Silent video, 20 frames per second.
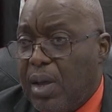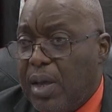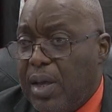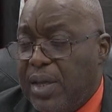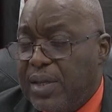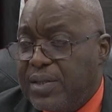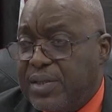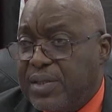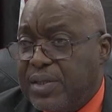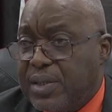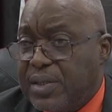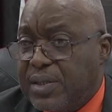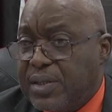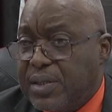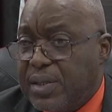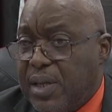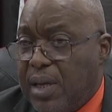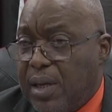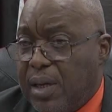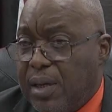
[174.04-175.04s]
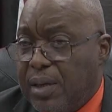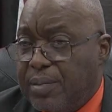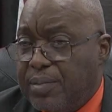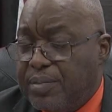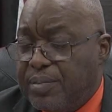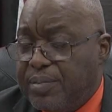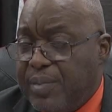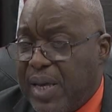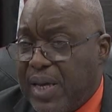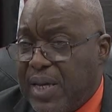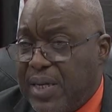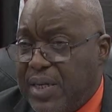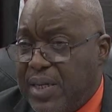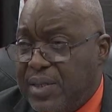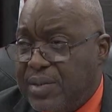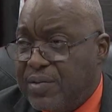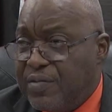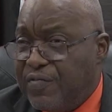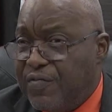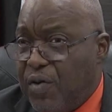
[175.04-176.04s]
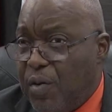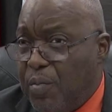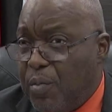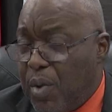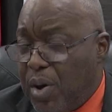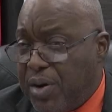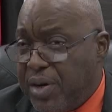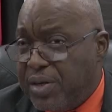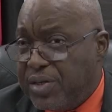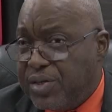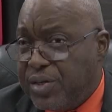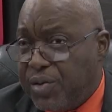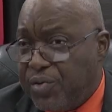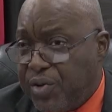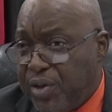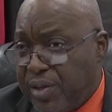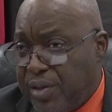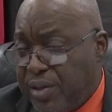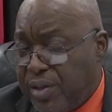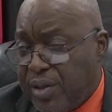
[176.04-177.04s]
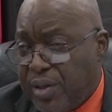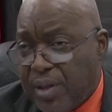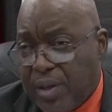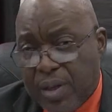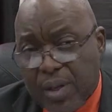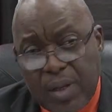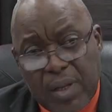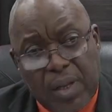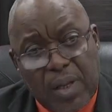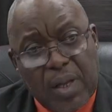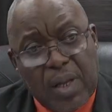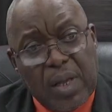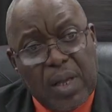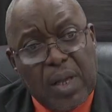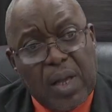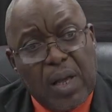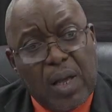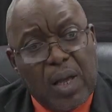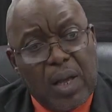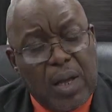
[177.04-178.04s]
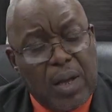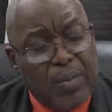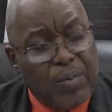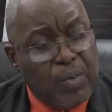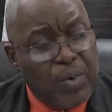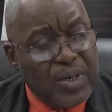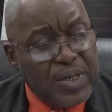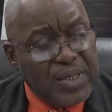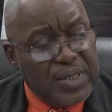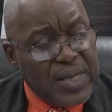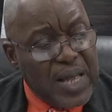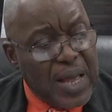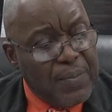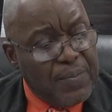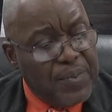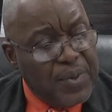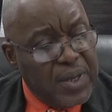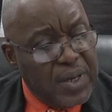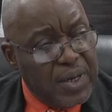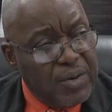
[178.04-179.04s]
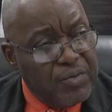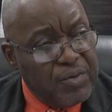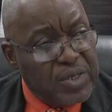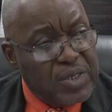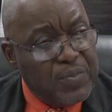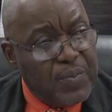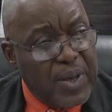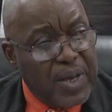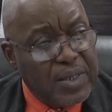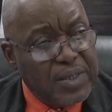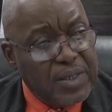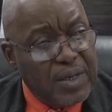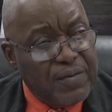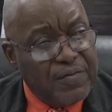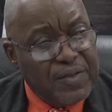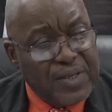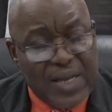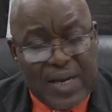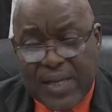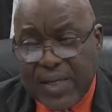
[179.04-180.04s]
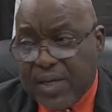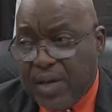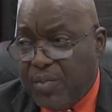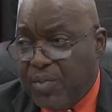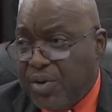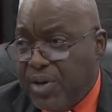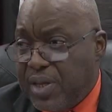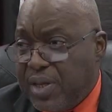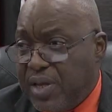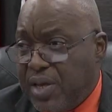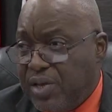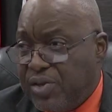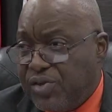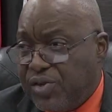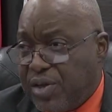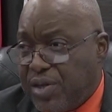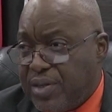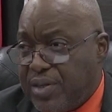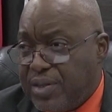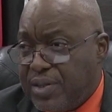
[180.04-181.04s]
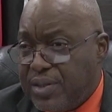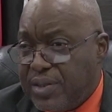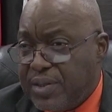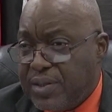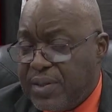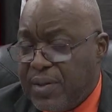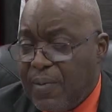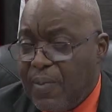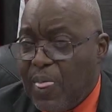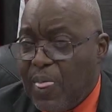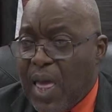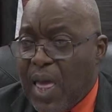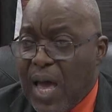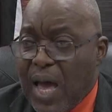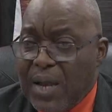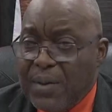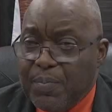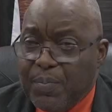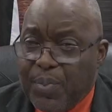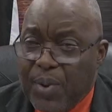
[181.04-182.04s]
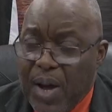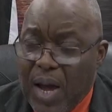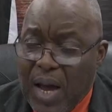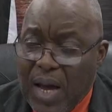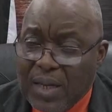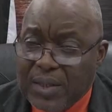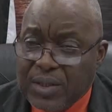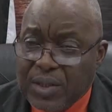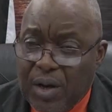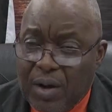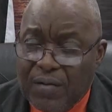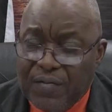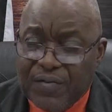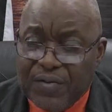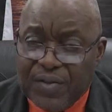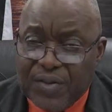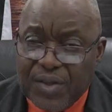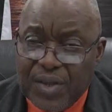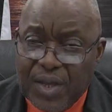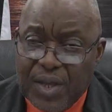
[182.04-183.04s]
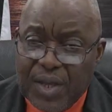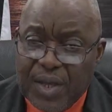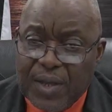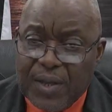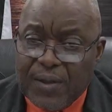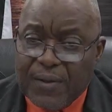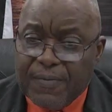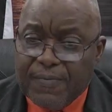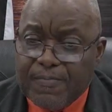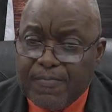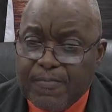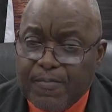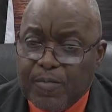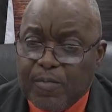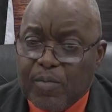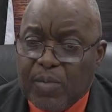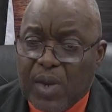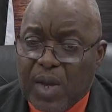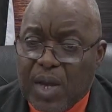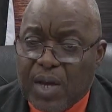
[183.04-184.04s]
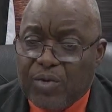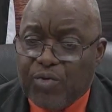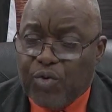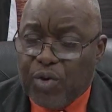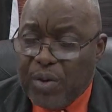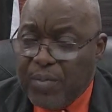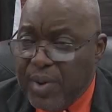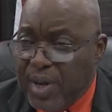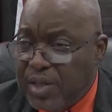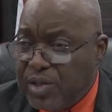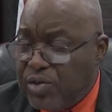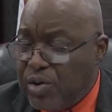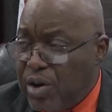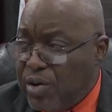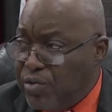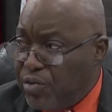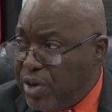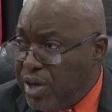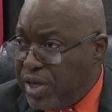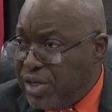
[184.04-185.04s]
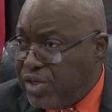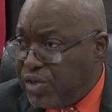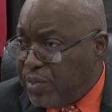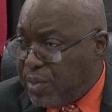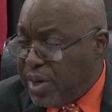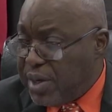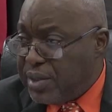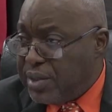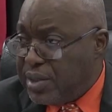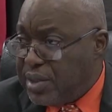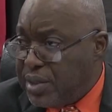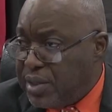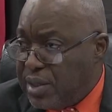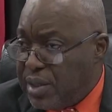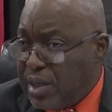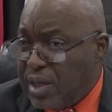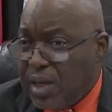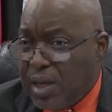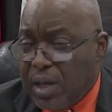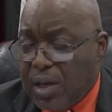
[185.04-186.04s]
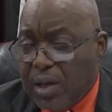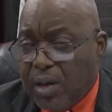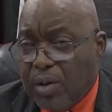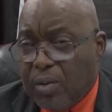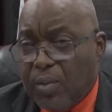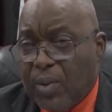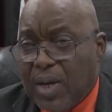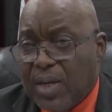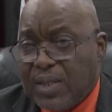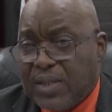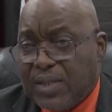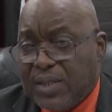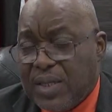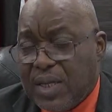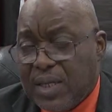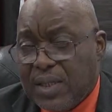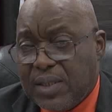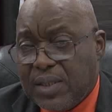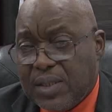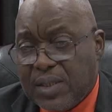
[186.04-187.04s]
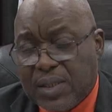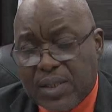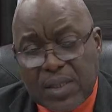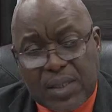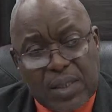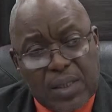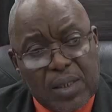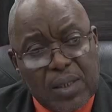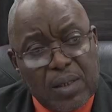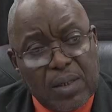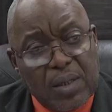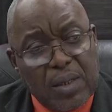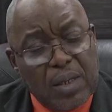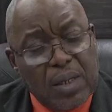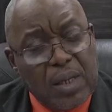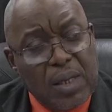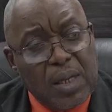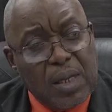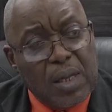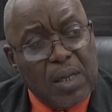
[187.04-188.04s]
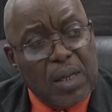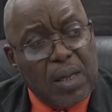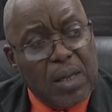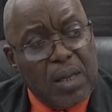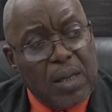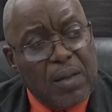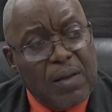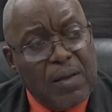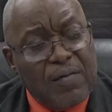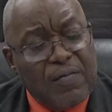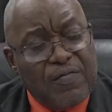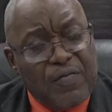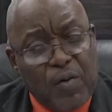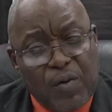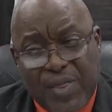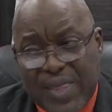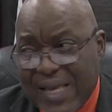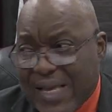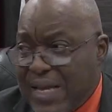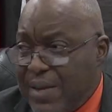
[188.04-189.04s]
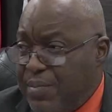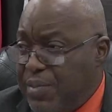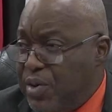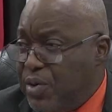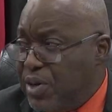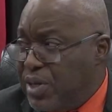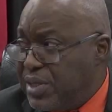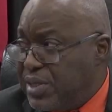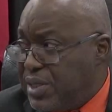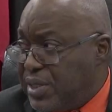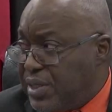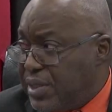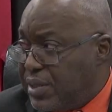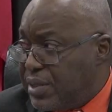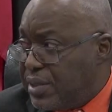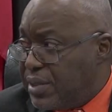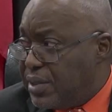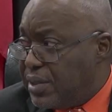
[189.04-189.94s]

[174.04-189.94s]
its mechanism for monitoring what is happening in respect of telecommunications. And part of the agreement or arrangement was that for the community,